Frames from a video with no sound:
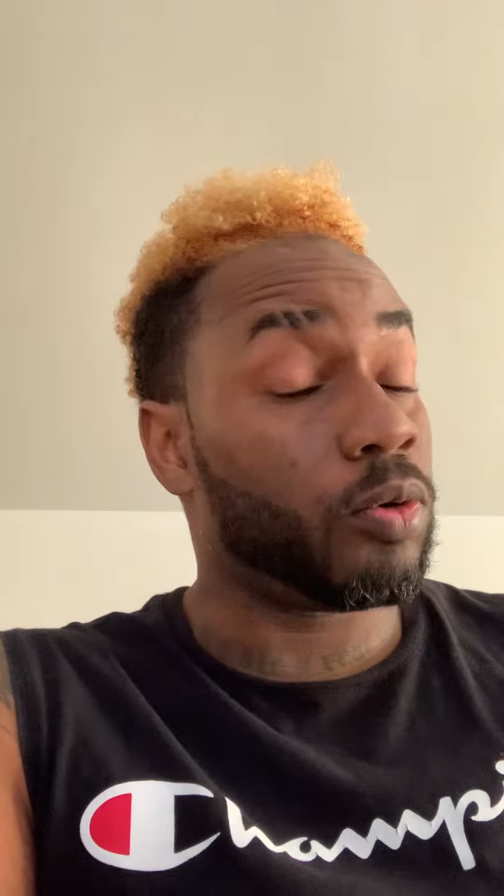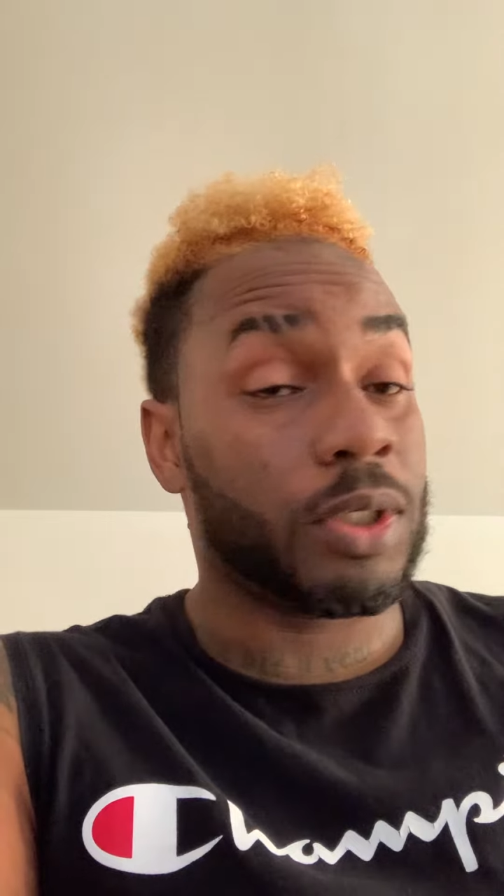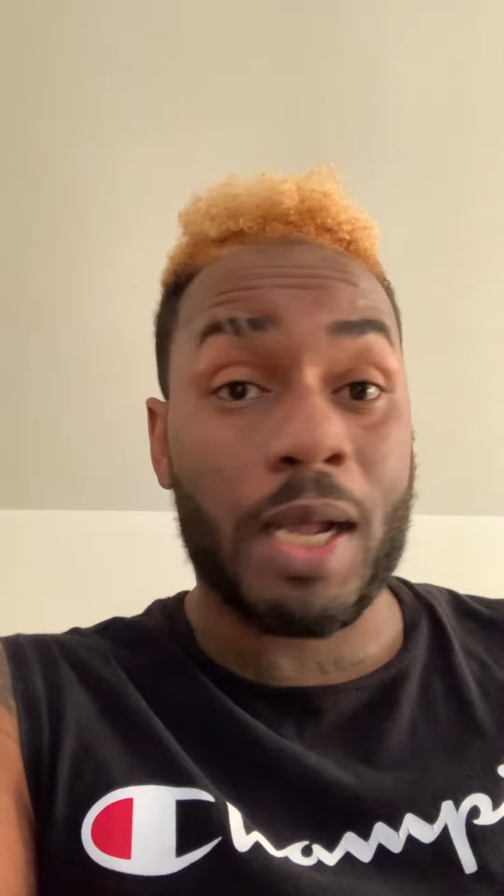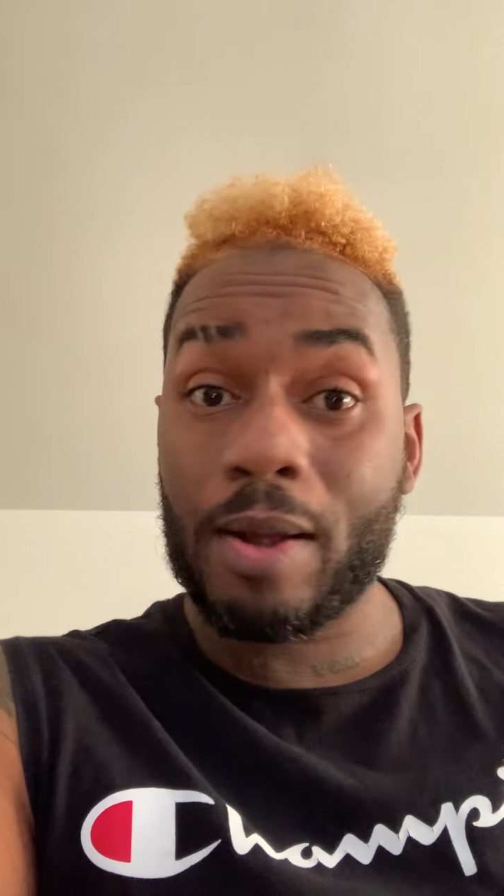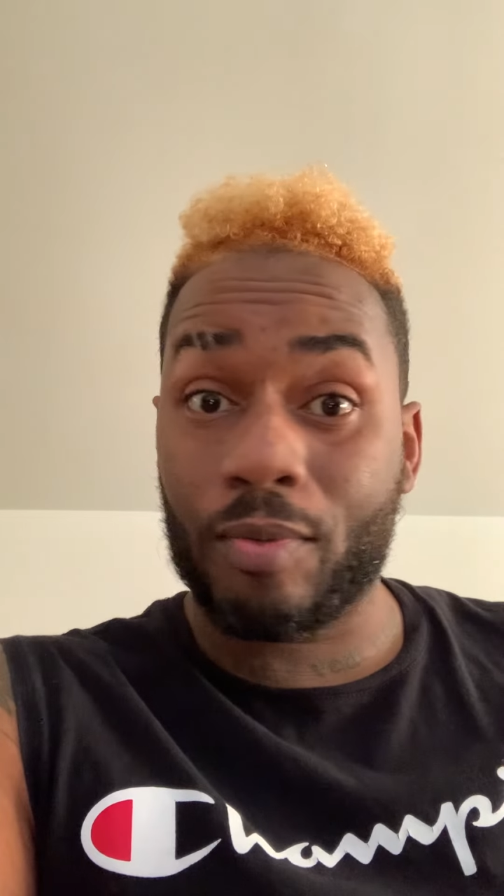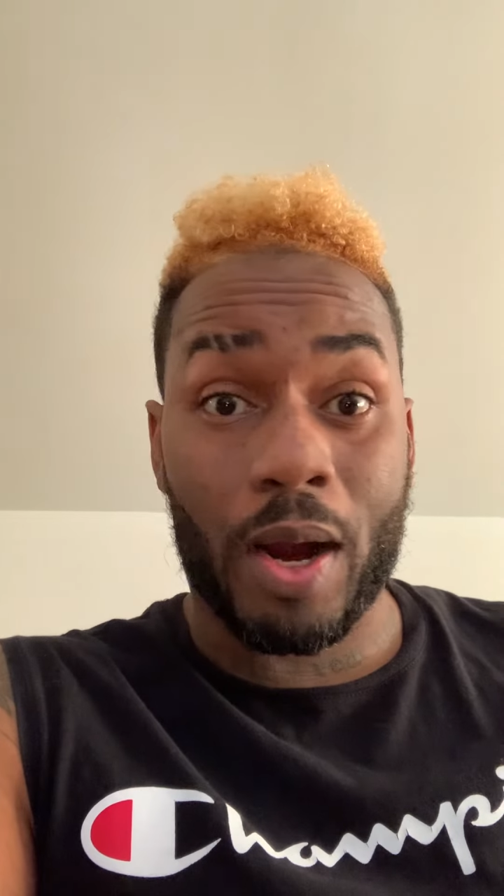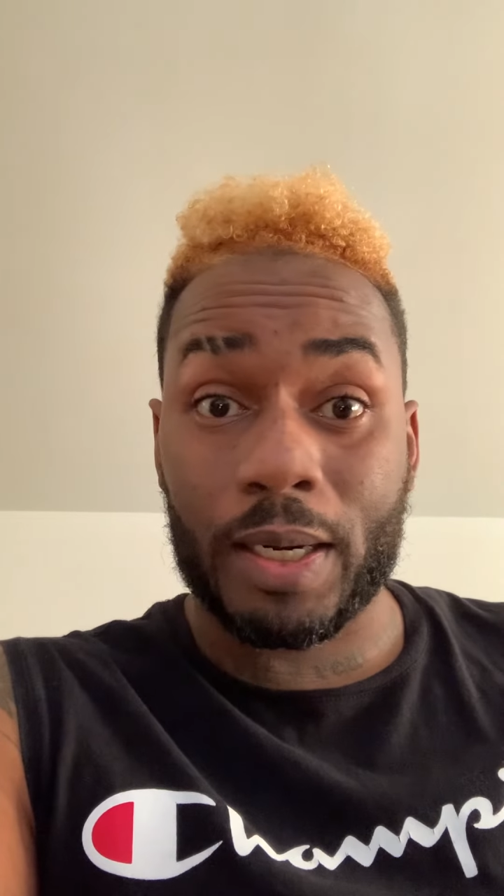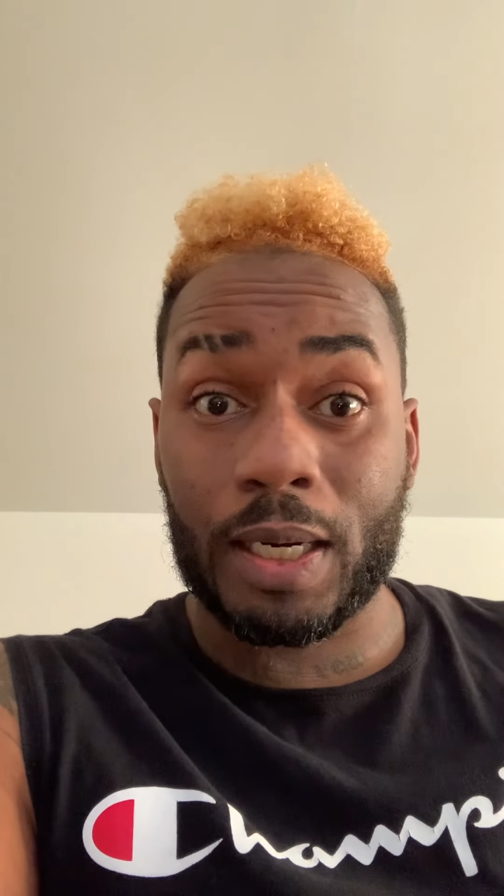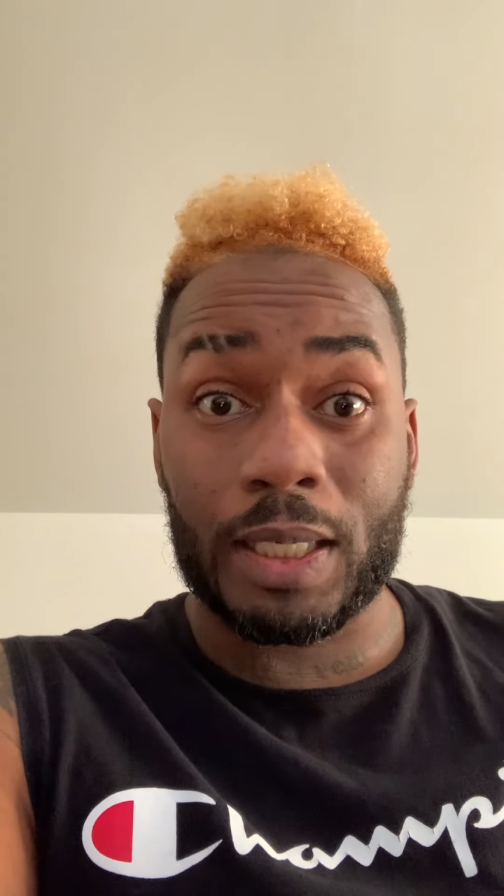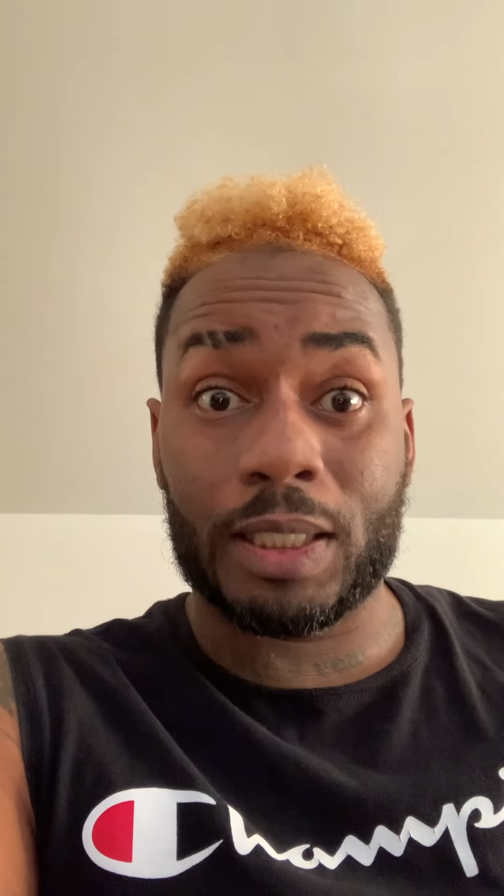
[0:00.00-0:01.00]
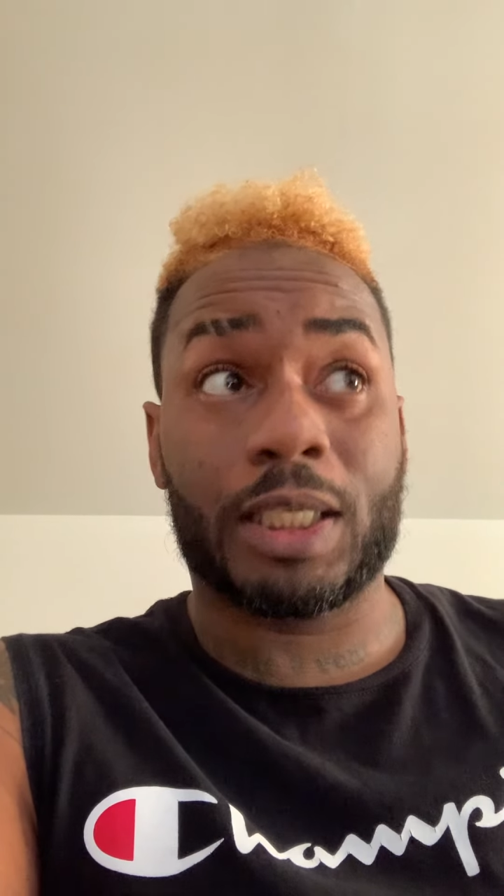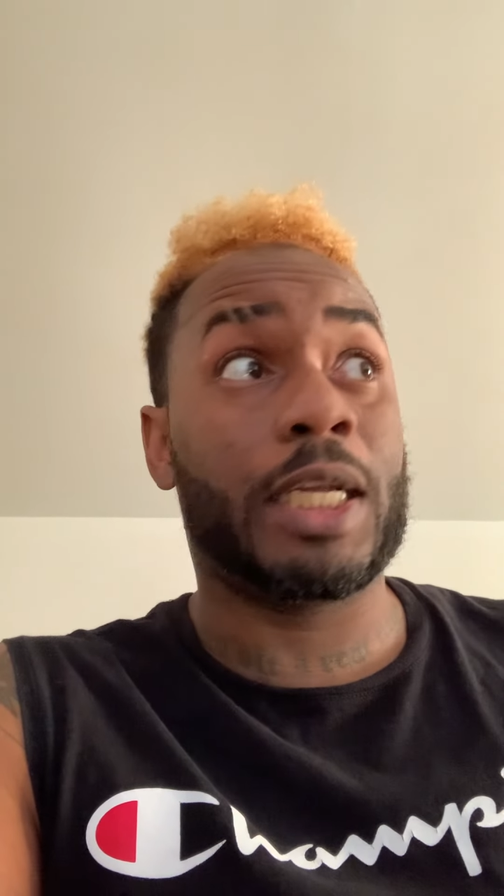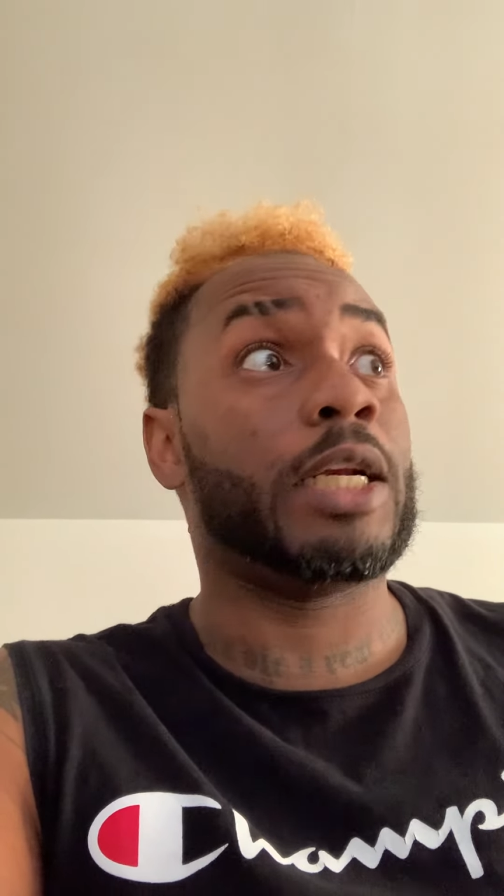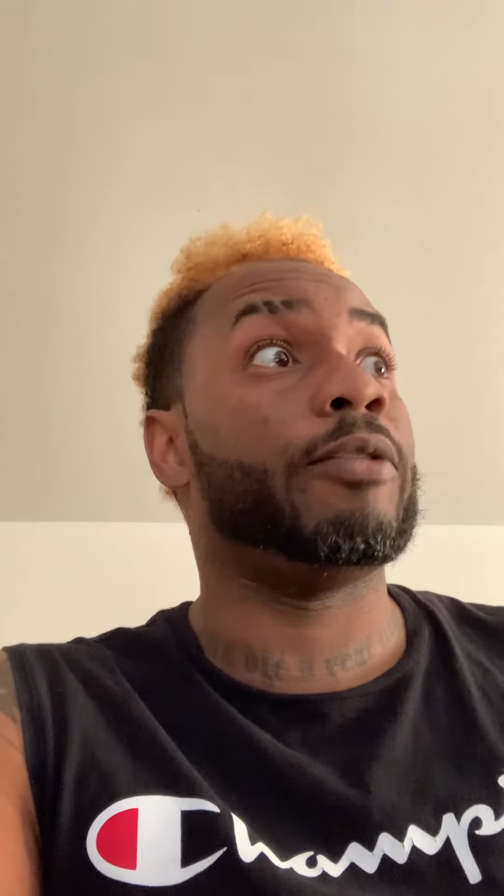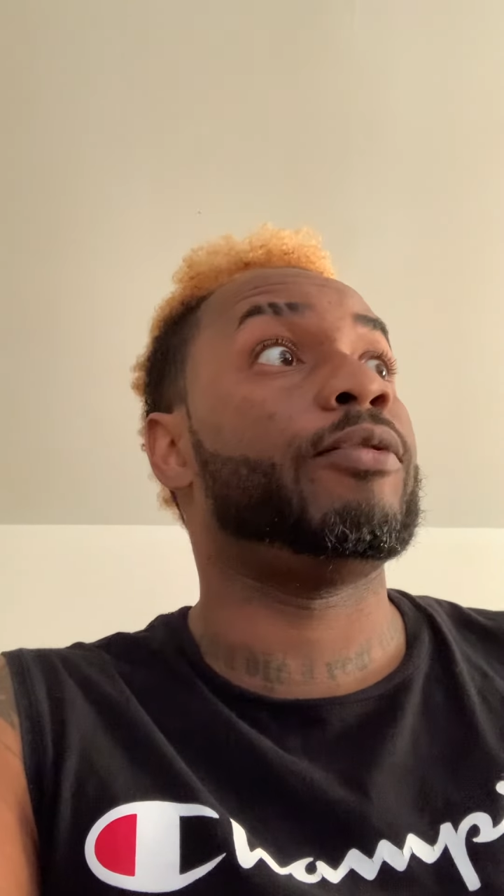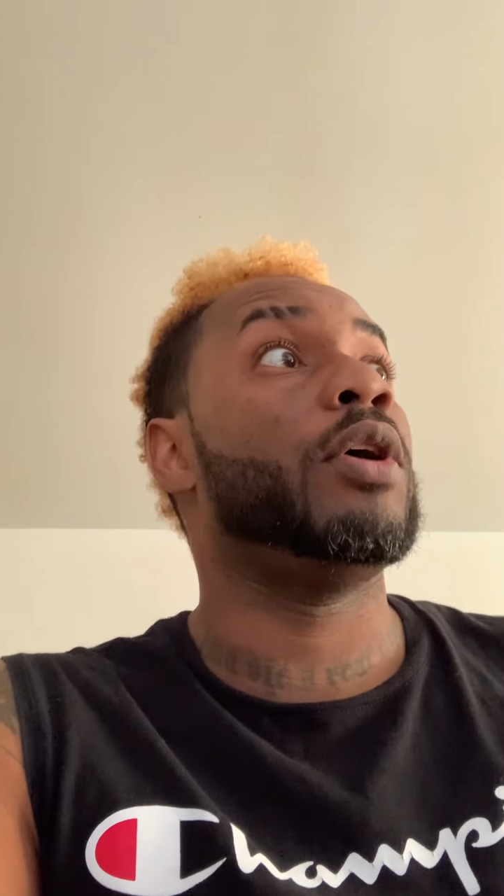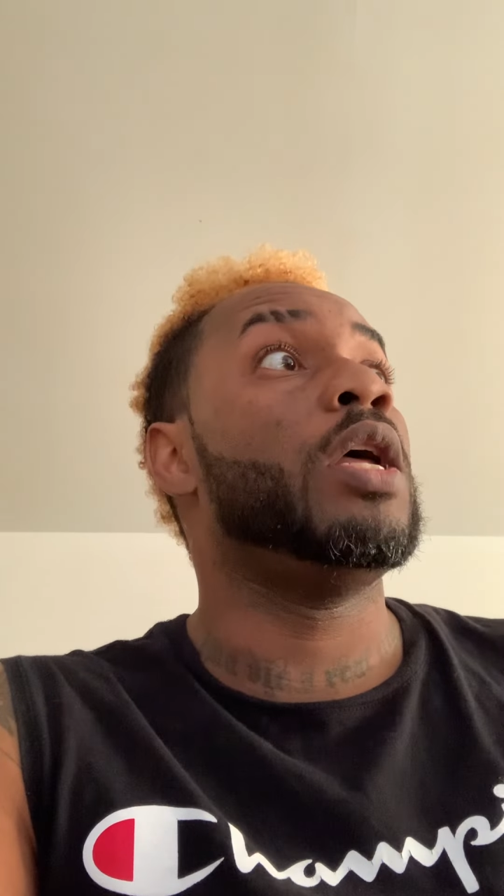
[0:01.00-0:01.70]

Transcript: skyrocket instead of